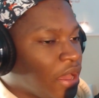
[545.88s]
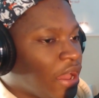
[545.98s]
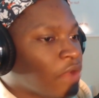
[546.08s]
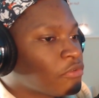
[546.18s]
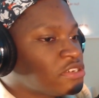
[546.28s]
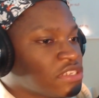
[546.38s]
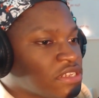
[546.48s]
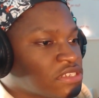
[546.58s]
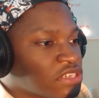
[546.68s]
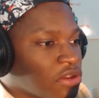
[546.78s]
I
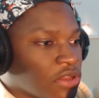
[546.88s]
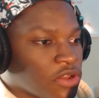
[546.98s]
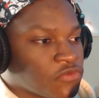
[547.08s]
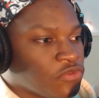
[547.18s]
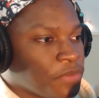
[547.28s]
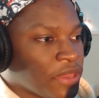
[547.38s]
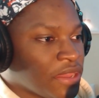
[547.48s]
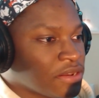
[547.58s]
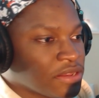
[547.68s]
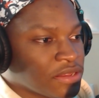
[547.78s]
recently saw Kung Fu
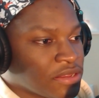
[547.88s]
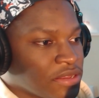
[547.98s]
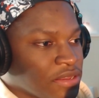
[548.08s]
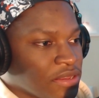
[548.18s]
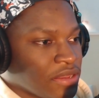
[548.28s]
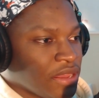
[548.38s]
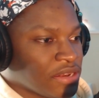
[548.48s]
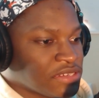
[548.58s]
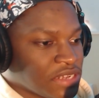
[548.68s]
Panda, and it's